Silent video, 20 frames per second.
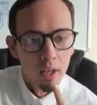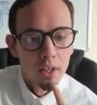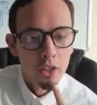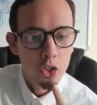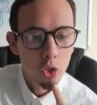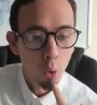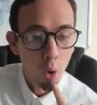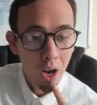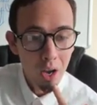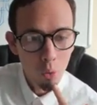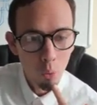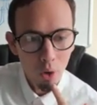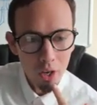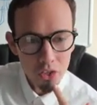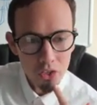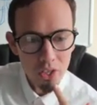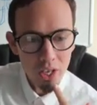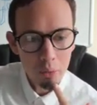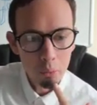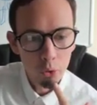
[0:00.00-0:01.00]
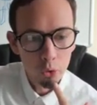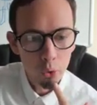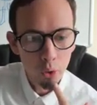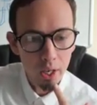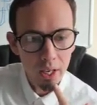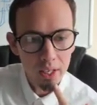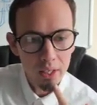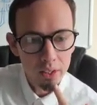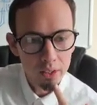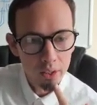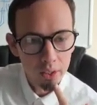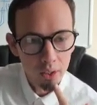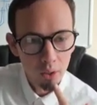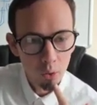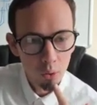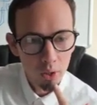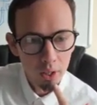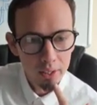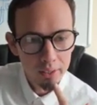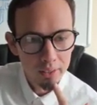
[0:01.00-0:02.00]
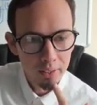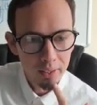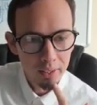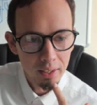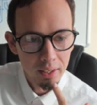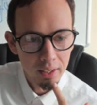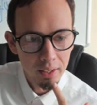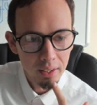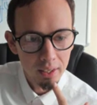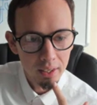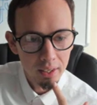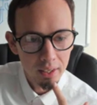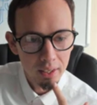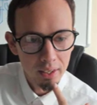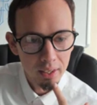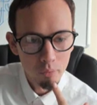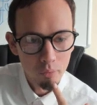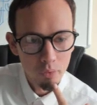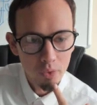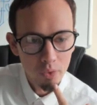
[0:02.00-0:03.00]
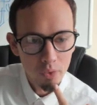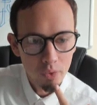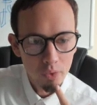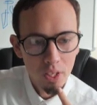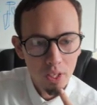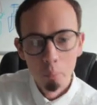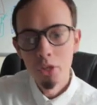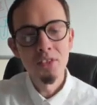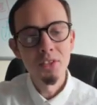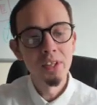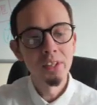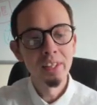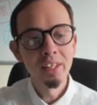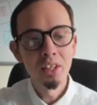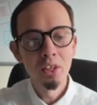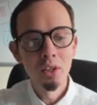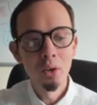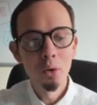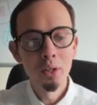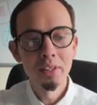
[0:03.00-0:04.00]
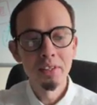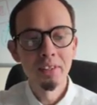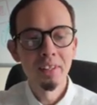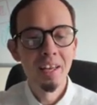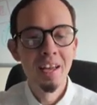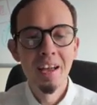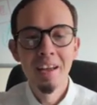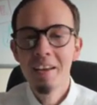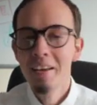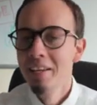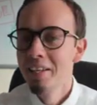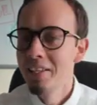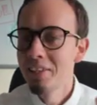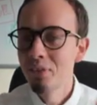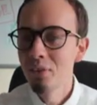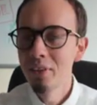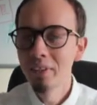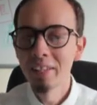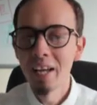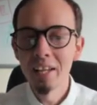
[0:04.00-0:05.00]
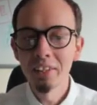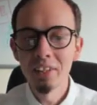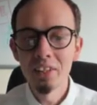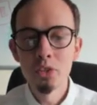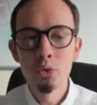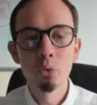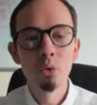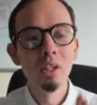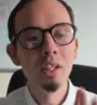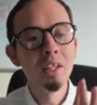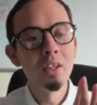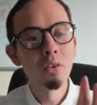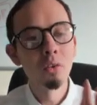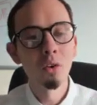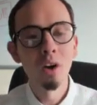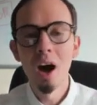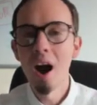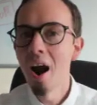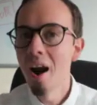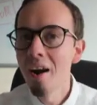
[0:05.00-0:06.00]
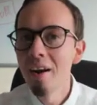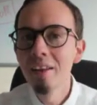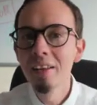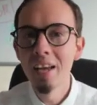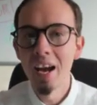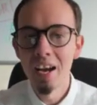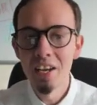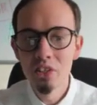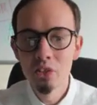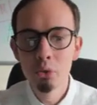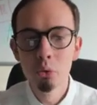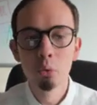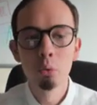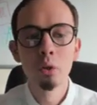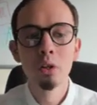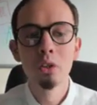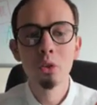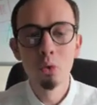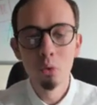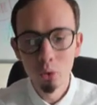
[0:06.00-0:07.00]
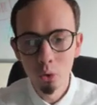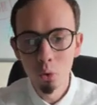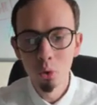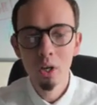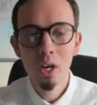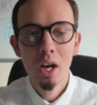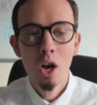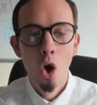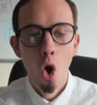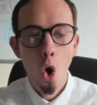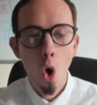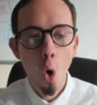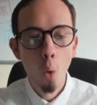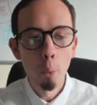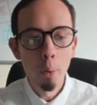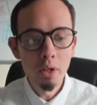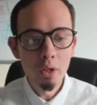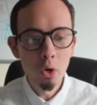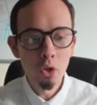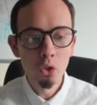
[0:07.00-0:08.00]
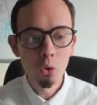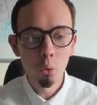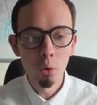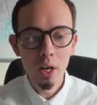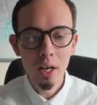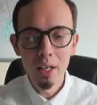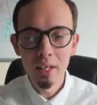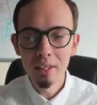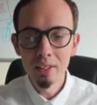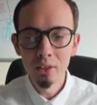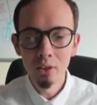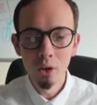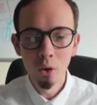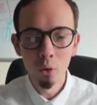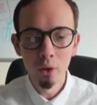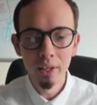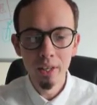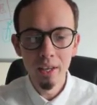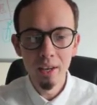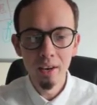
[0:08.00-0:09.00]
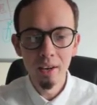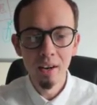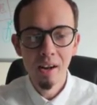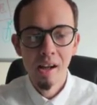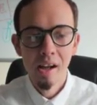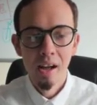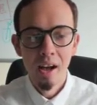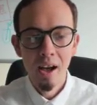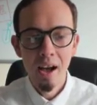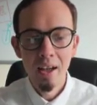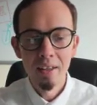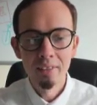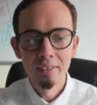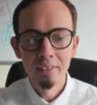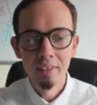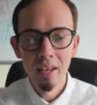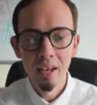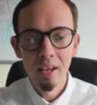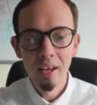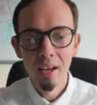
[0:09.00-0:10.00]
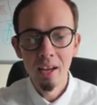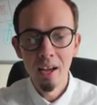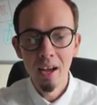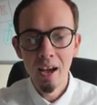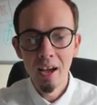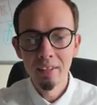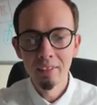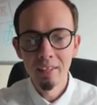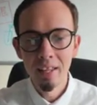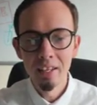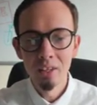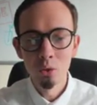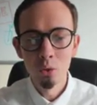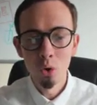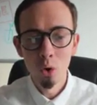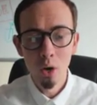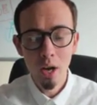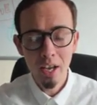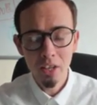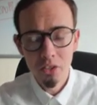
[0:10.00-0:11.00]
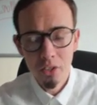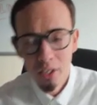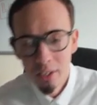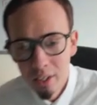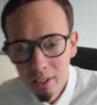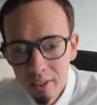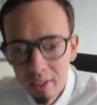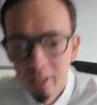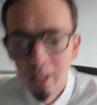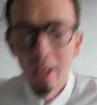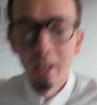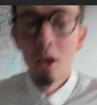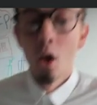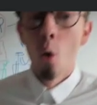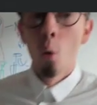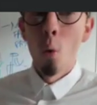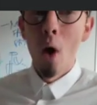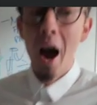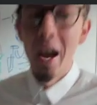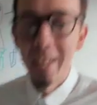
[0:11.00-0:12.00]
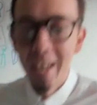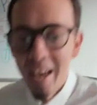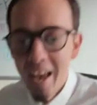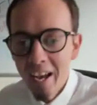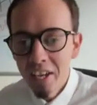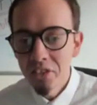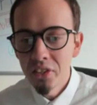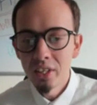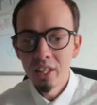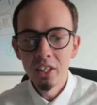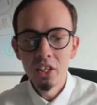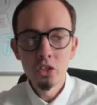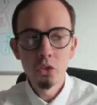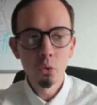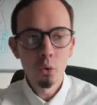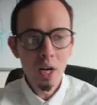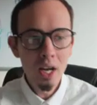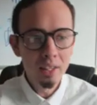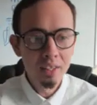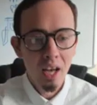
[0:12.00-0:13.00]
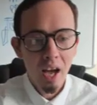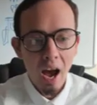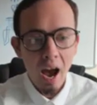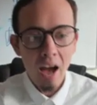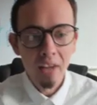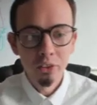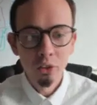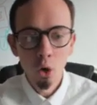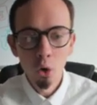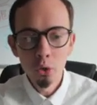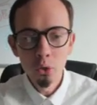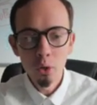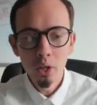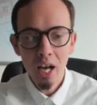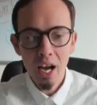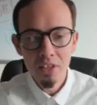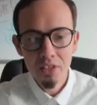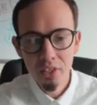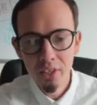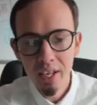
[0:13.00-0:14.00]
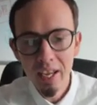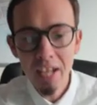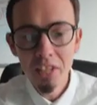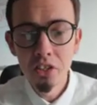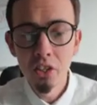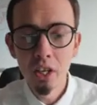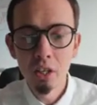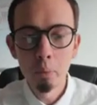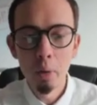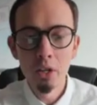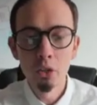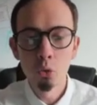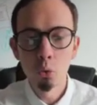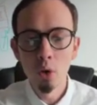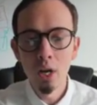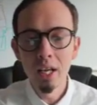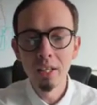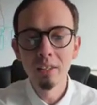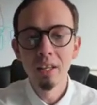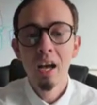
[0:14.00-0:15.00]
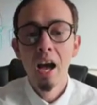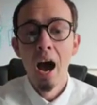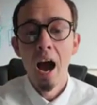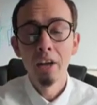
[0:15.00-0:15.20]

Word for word: So I was able to get it, you know, at the... But you see, this is the thing, you know, it, it will not, it's really hard, guys, to, to, to open your trade, you know, here, and uh, and then you exit at the next. Why I exited this trade? I told you guys that I exited my trade.